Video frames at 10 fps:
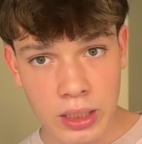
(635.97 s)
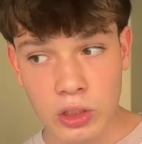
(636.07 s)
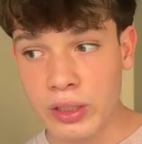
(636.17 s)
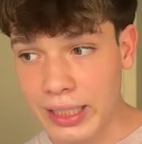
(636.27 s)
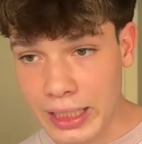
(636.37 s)

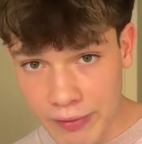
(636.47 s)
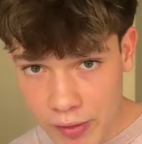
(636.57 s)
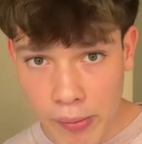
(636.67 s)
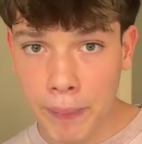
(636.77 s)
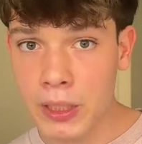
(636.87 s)
you need to give
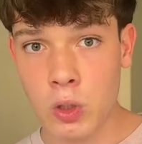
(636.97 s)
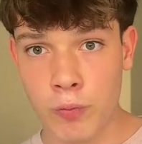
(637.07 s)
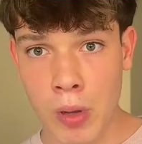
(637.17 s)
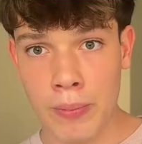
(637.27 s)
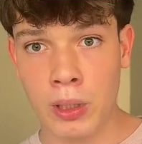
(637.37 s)
him a piece
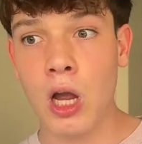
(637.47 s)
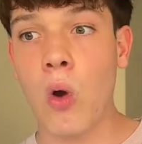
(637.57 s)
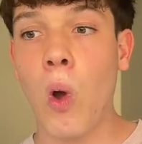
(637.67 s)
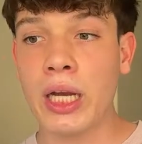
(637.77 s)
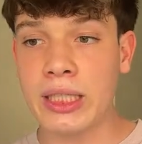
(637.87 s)
of paper and
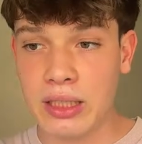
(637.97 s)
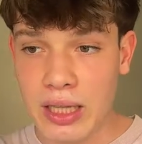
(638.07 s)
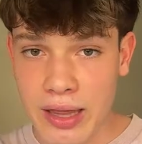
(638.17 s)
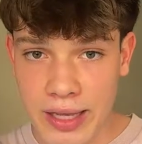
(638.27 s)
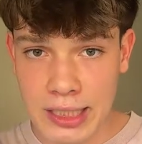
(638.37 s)
go, I need
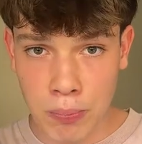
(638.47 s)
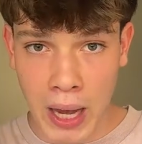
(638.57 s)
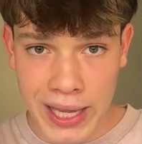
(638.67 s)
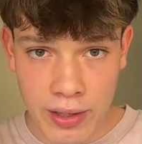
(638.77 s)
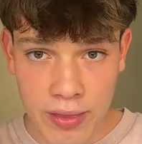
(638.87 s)
this
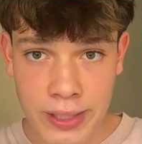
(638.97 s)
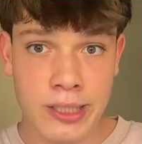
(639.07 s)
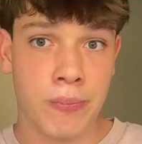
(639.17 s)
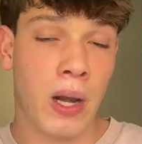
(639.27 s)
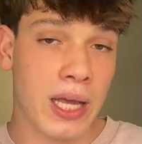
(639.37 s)
player,
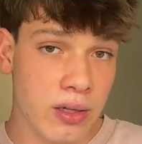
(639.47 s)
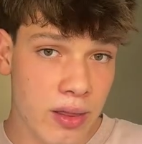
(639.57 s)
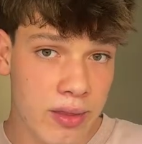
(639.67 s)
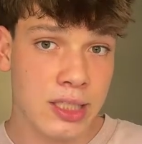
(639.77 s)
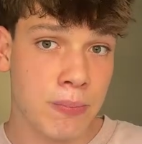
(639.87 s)
this player,
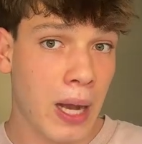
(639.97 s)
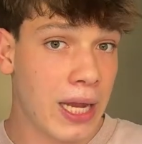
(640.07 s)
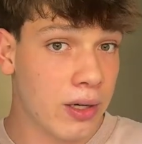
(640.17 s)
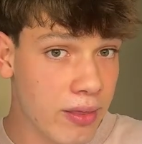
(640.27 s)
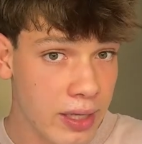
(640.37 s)
this
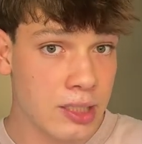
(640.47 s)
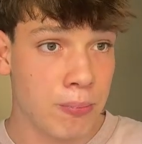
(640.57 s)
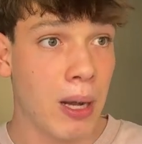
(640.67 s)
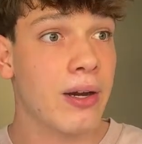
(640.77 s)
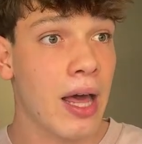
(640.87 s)
player, this
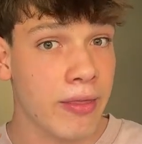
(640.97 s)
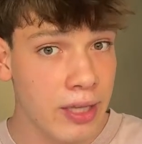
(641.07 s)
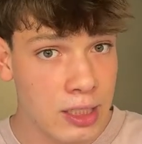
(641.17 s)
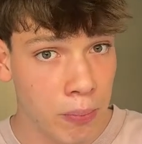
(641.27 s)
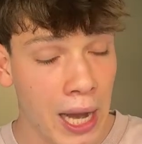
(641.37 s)
player, and
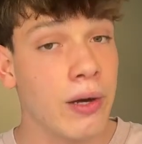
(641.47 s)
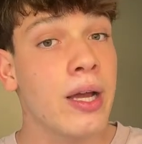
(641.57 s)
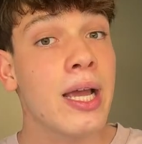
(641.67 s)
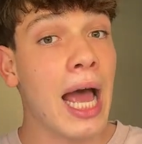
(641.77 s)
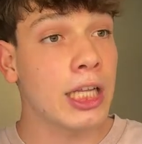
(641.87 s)
this player,